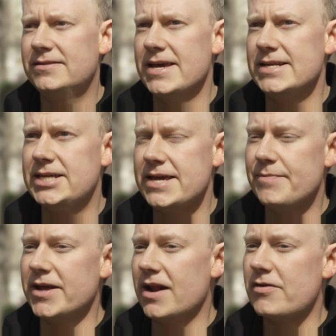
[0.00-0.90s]
They
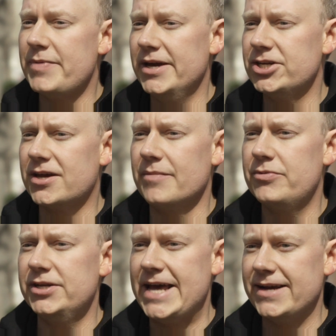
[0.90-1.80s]
take money out of our paycheck on a
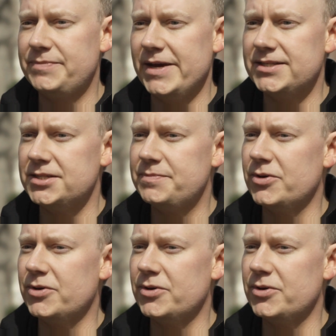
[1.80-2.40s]
pre-tax basis,